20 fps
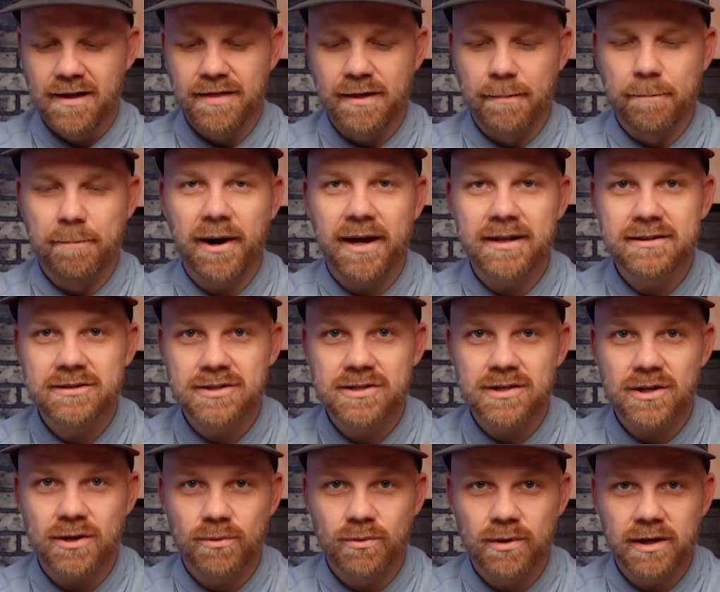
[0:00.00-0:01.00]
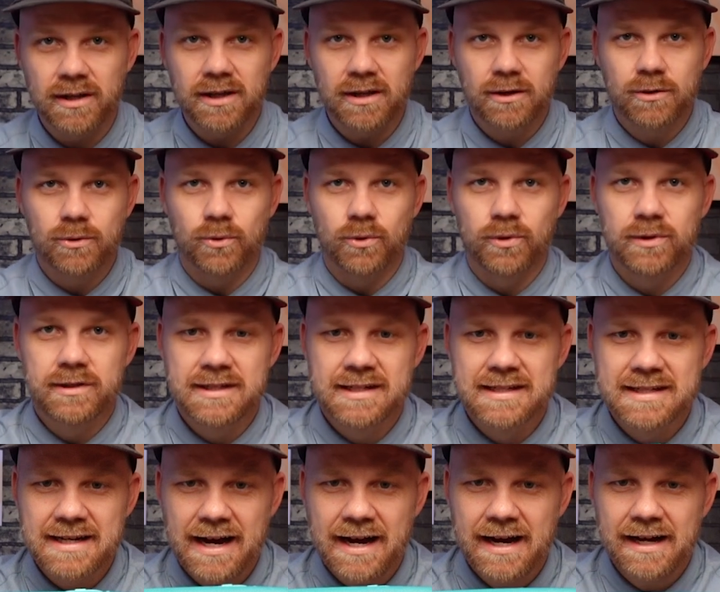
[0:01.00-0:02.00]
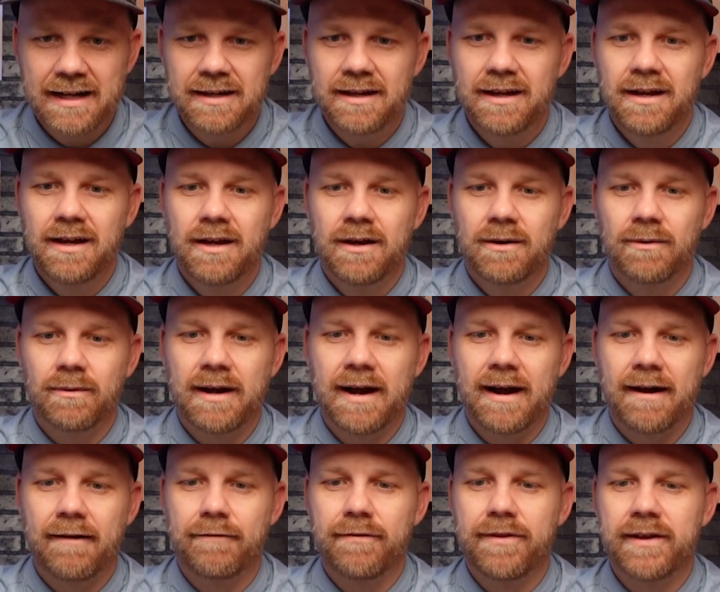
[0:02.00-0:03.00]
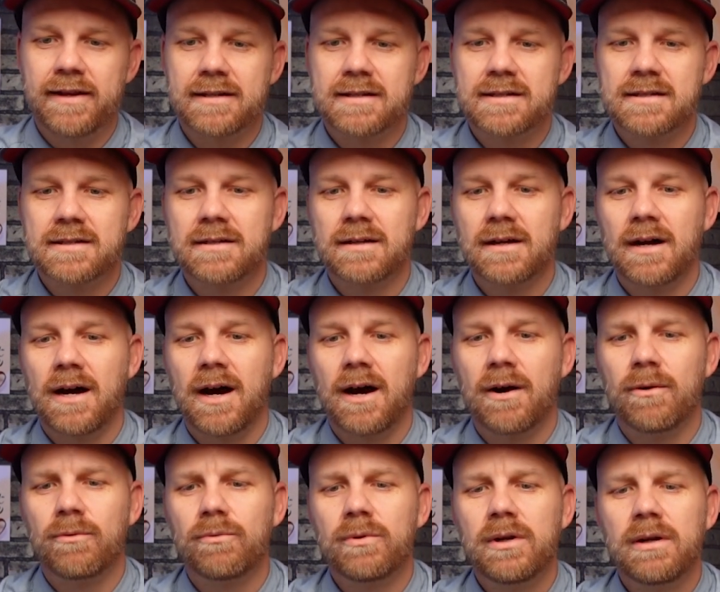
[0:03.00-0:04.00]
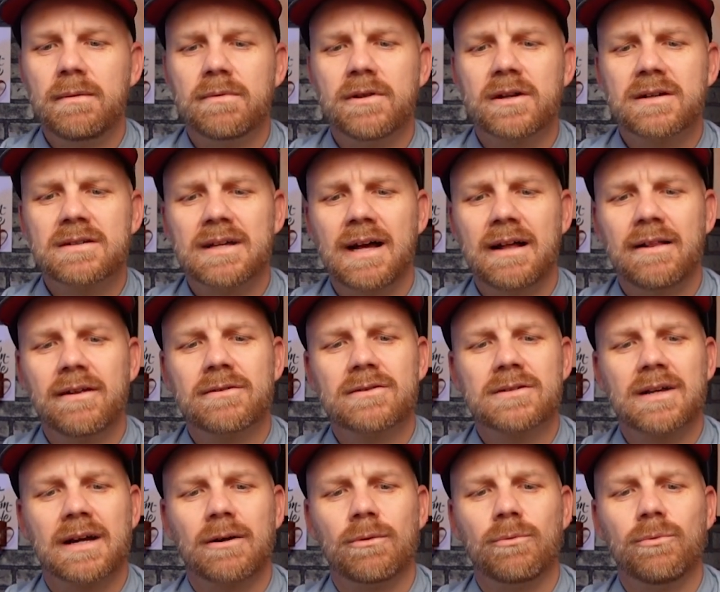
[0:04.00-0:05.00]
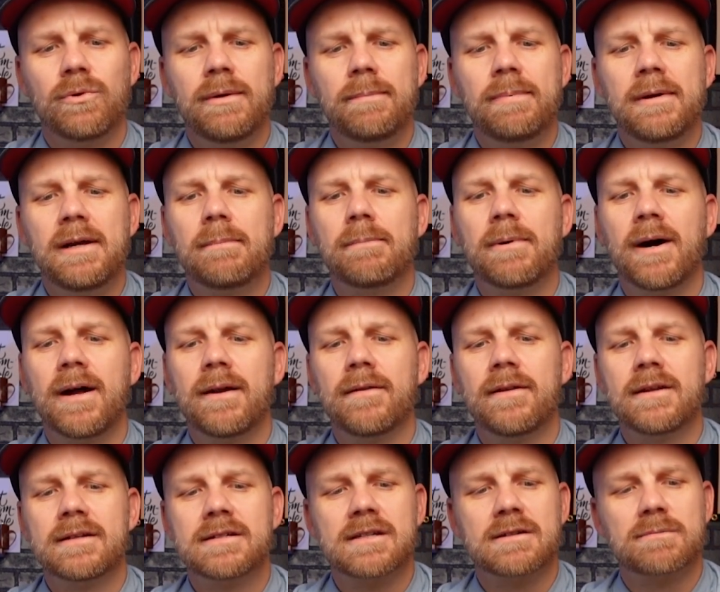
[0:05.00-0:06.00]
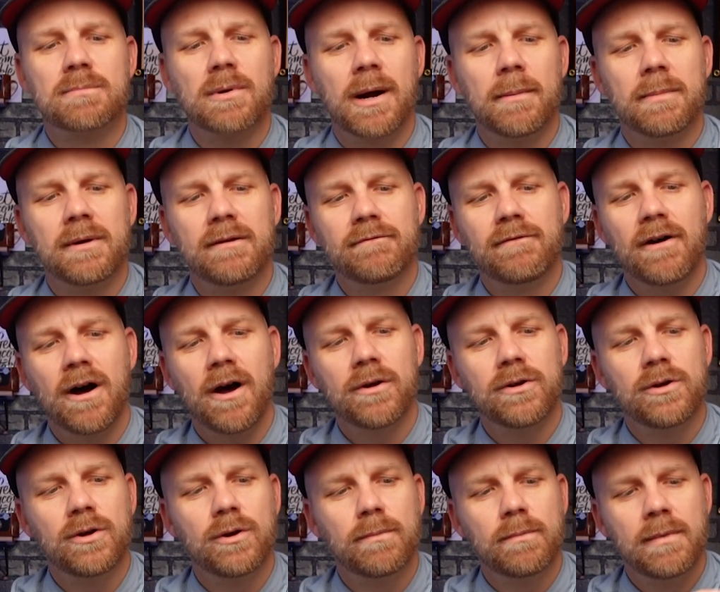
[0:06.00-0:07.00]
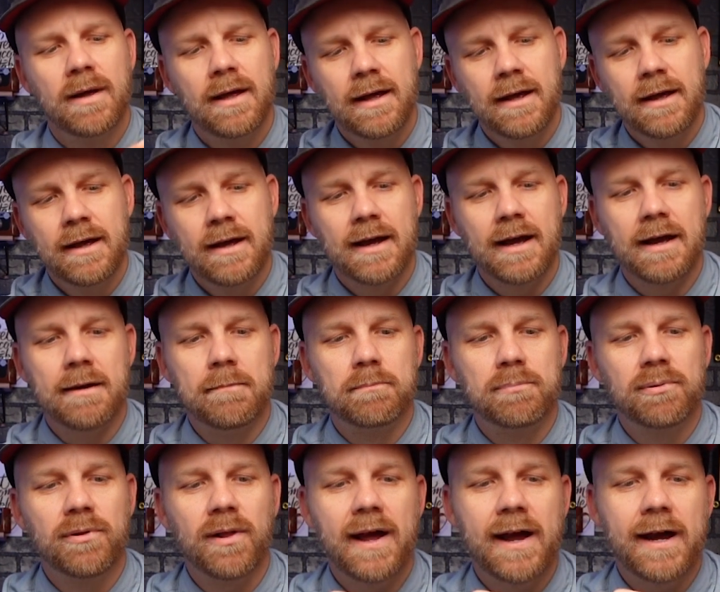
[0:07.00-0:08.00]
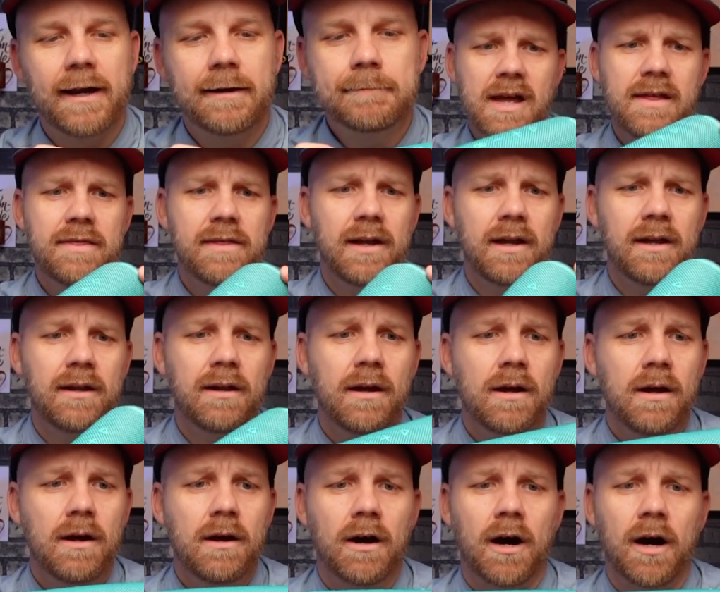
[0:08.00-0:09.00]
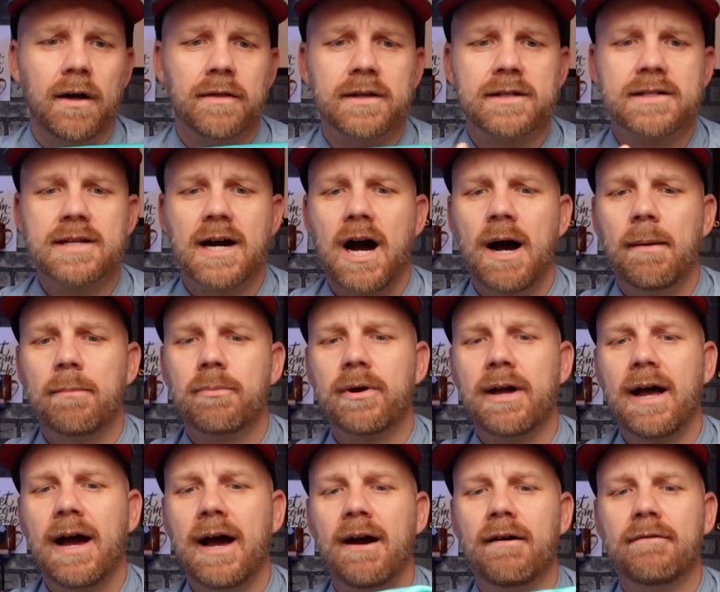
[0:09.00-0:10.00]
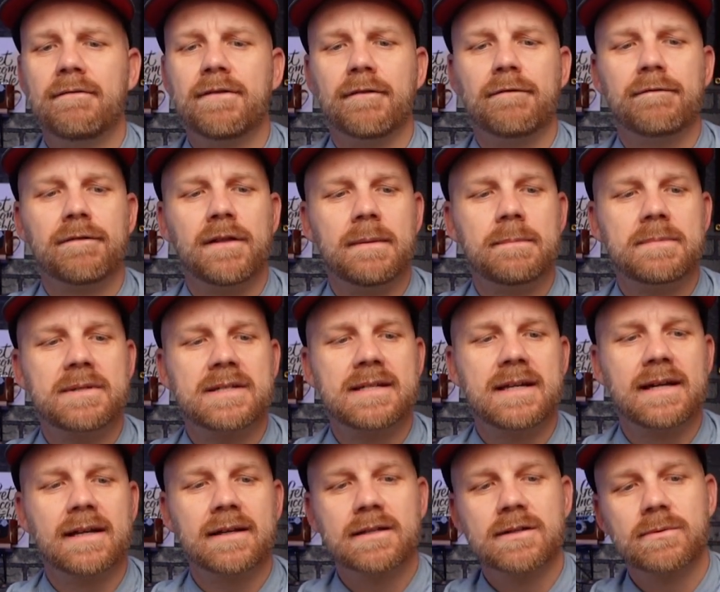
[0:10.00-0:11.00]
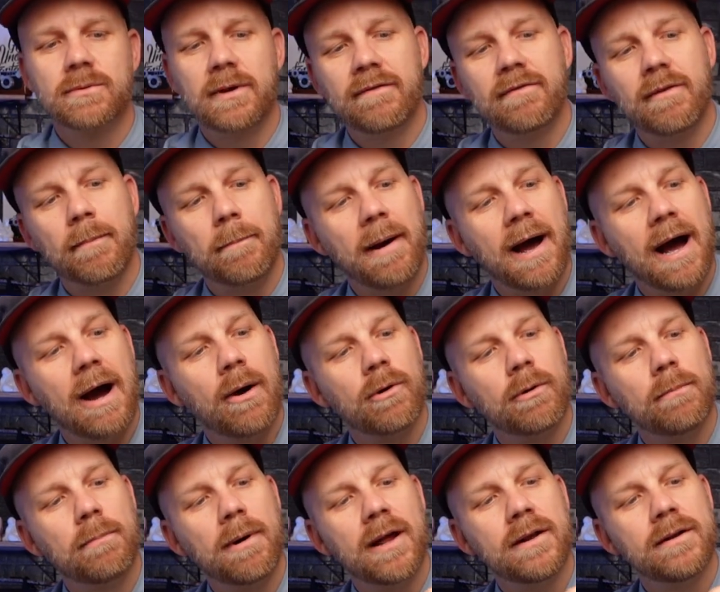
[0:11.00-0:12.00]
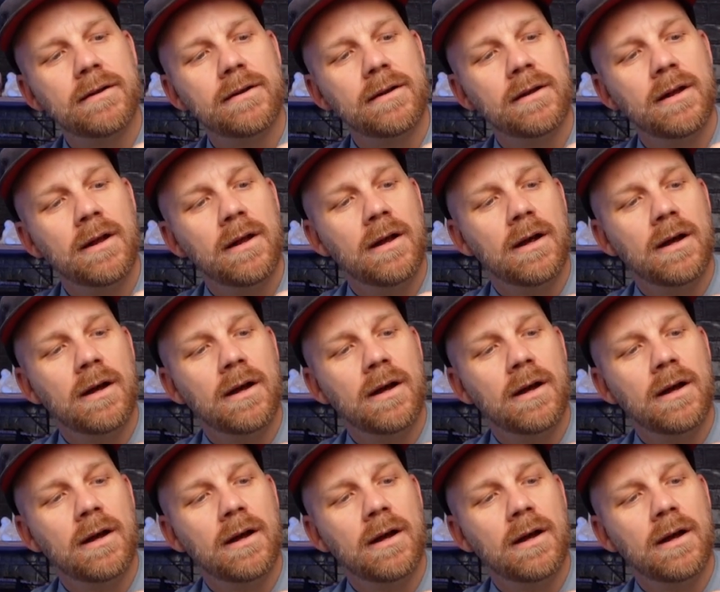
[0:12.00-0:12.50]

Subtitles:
The buttons are a really cool design. We have this, looks like a repeat button. This is probably volume and play. And then on the top, we have the Flip 6. We have the power button.